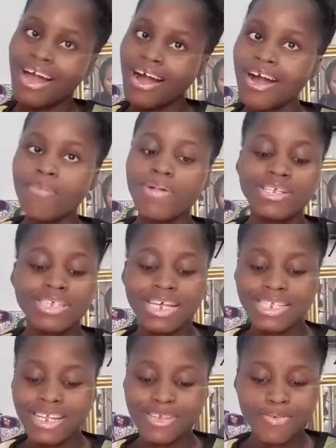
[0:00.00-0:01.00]
I'll come back to
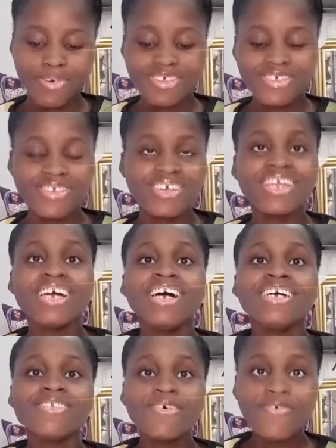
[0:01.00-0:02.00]
answer this question.
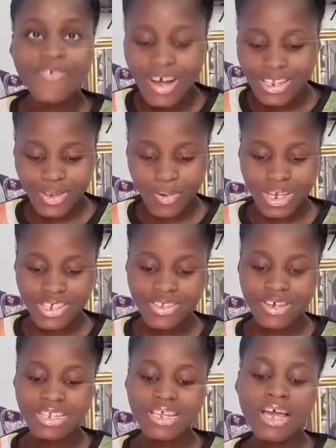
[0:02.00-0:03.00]
The fourth
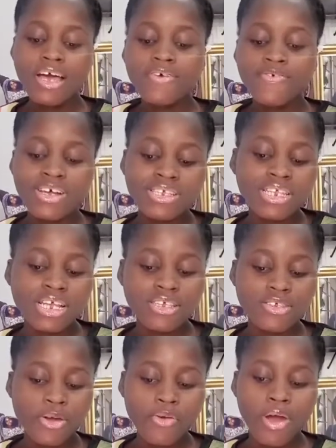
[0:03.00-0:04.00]
question, first
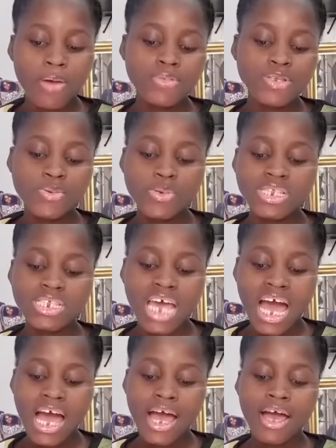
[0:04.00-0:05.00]
Instagram,
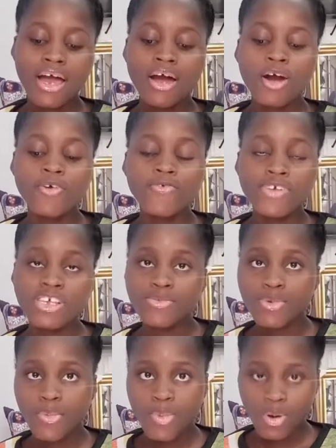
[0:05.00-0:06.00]
Twitter, or
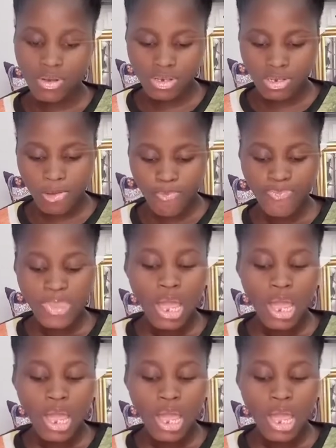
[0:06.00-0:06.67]
Facebook post.